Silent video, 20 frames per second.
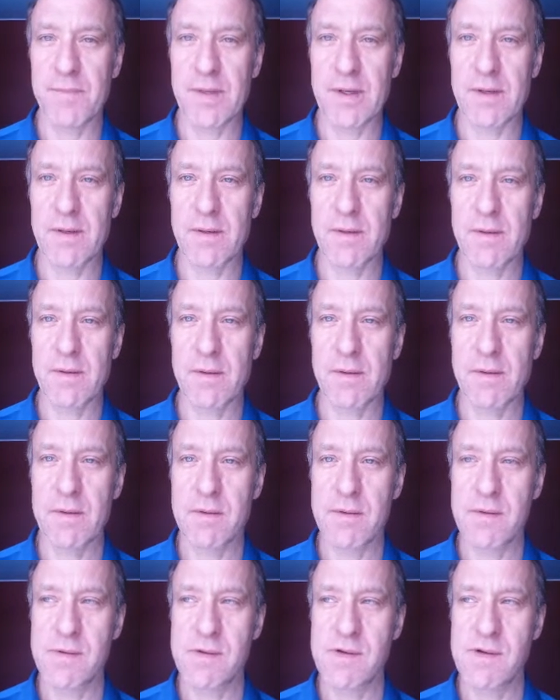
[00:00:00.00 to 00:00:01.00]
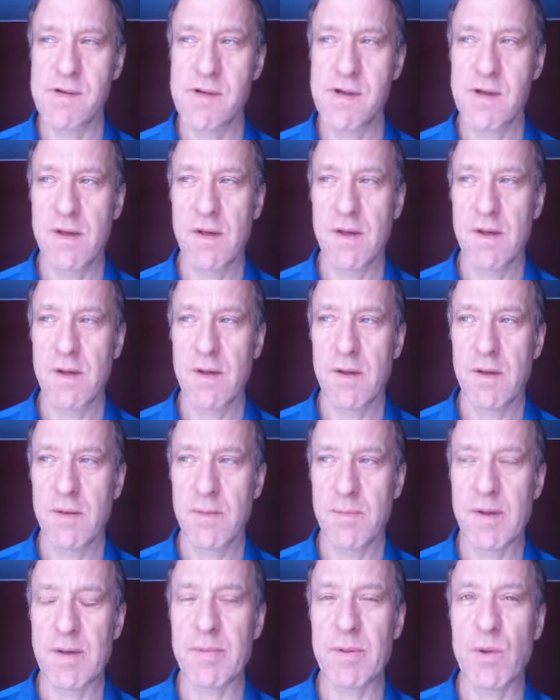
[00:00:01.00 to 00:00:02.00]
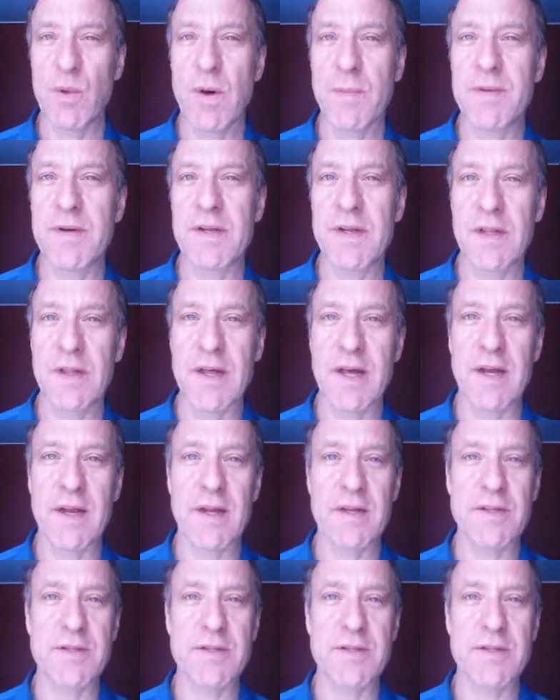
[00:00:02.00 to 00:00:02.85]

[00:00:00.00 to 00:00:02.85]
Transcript: but people who up until then